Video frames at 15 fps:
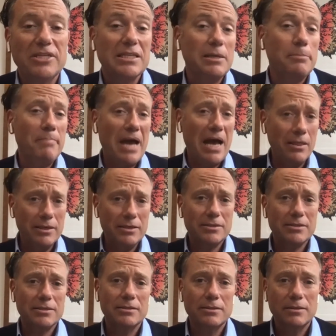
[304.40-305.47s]

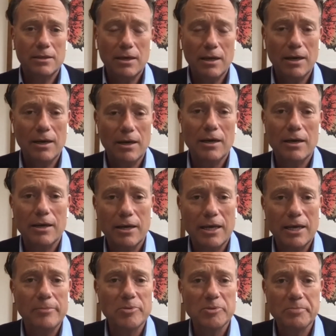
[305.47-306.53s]
balance
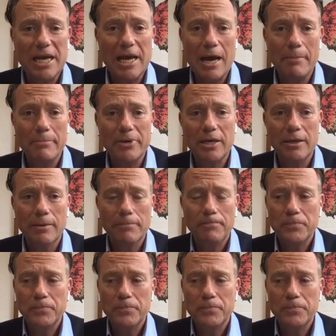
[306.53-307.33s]
keeps me happy.